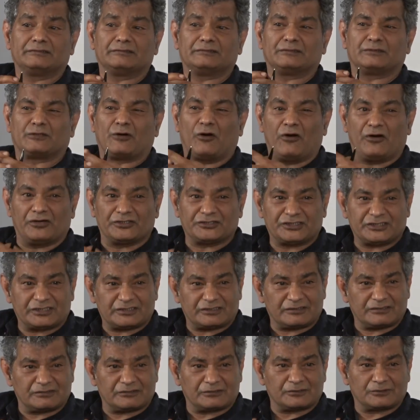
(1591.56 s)

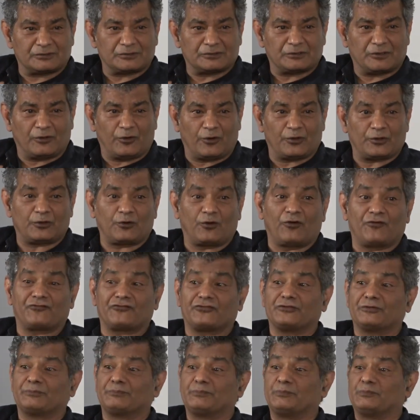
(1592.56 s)
cost or
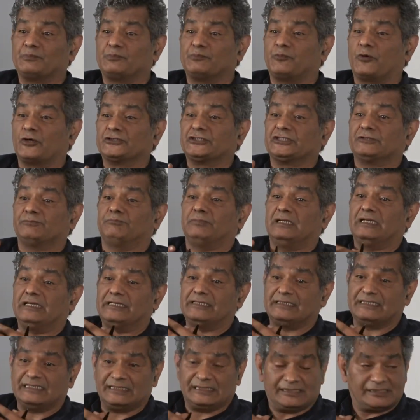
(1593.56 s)
of the
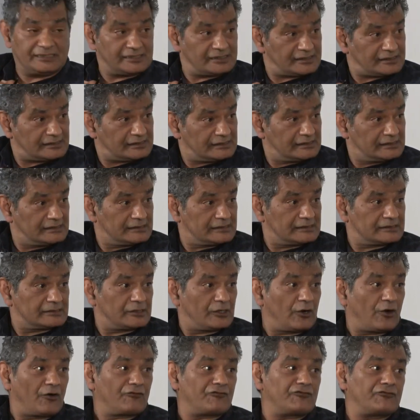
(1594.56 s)
possibilities
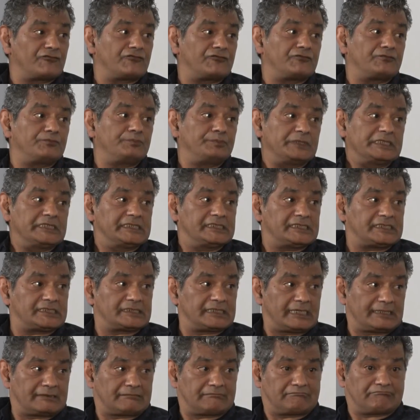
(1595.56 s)
of peace
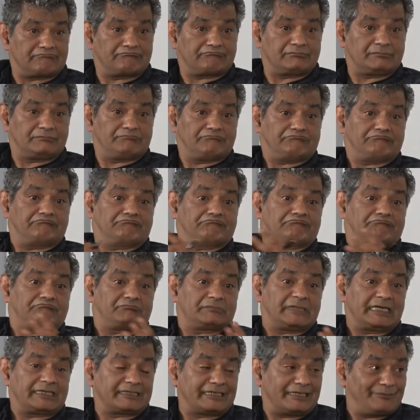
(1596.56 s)
that
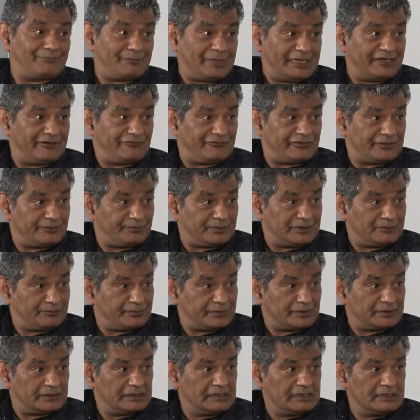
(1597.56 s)
can benefit
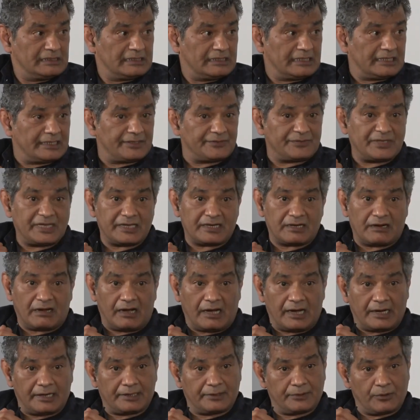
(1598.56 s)
people. There
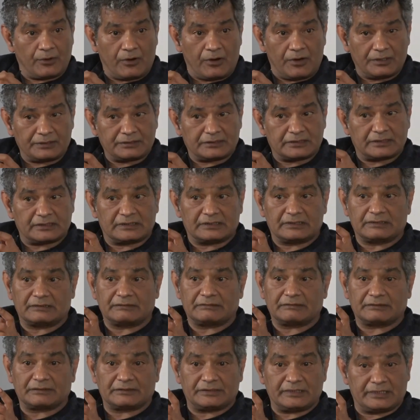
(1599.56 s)
are not
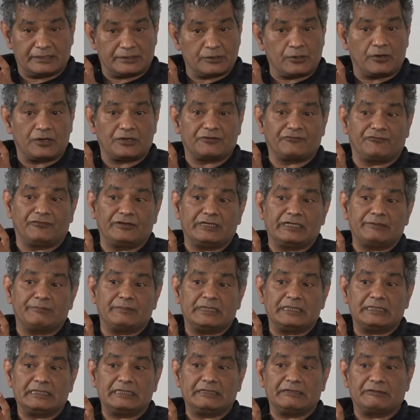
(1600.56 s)
very
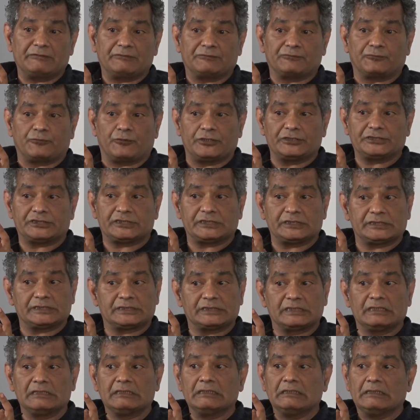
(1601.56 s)
many
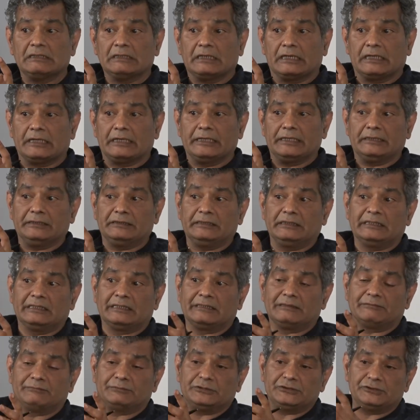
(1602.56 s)
voices.
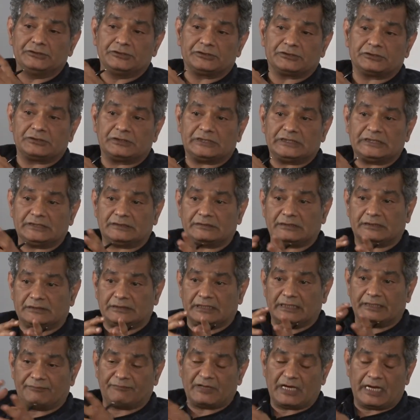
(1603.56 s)
India, we used to see that
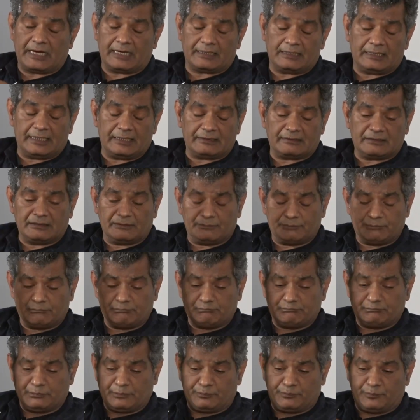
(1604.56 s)
they had like a
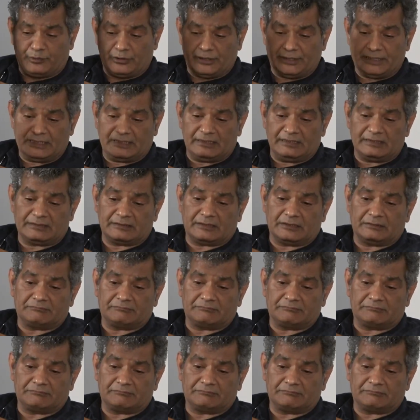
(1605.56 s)
political